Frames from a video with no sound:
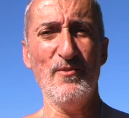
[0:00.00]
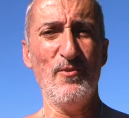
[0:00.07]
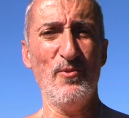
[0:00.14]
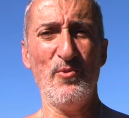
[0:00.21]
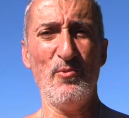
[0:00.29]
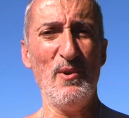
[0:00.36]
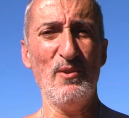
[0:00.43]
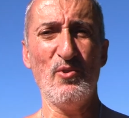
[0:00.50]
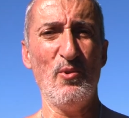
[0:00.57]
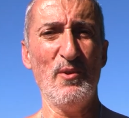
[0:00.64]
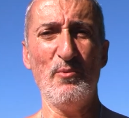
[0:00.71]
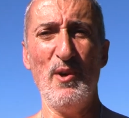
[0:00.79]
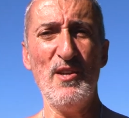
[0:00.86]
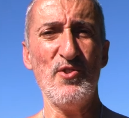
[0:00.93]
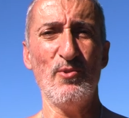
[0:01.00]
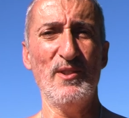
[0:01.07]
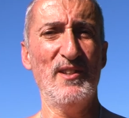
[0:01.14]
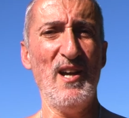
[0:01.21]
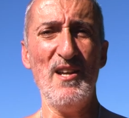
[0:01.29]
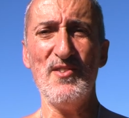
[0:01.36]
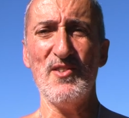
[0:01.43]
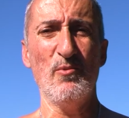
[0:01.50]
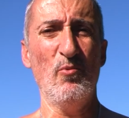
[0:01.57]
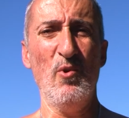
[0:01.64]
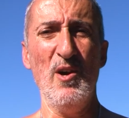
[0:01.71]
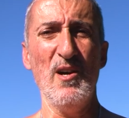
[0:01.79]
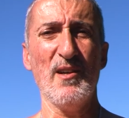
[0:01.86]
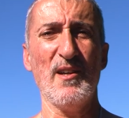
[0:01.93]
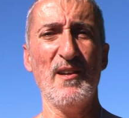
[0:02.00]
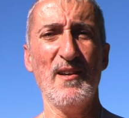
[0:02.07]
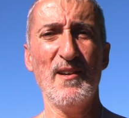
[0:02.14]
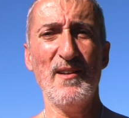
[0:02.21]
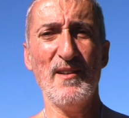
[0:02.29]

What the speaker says: and their 3-to-1 ratio, it doesn't work.